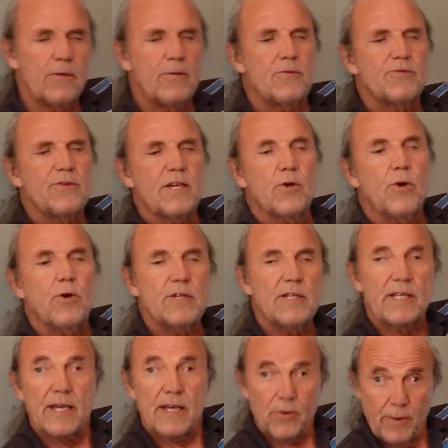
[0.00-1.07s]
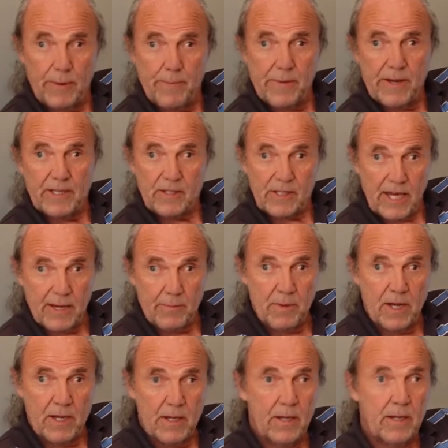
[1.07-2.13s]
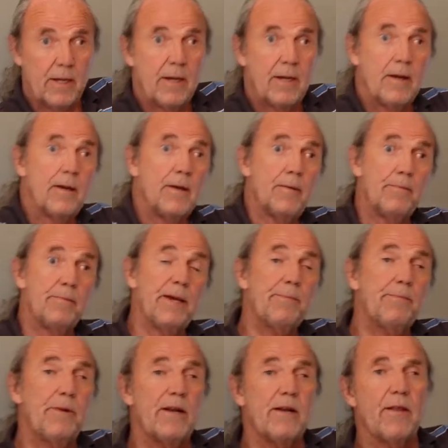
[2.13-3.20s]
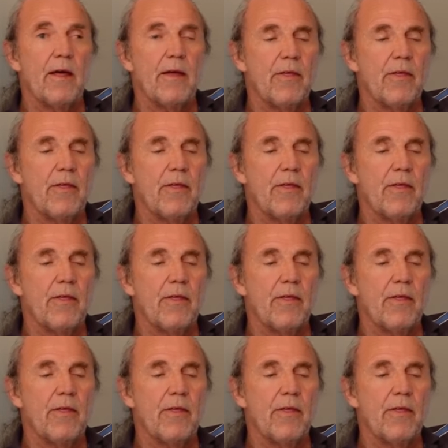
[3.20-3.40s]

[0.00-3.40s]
recording equipment came, people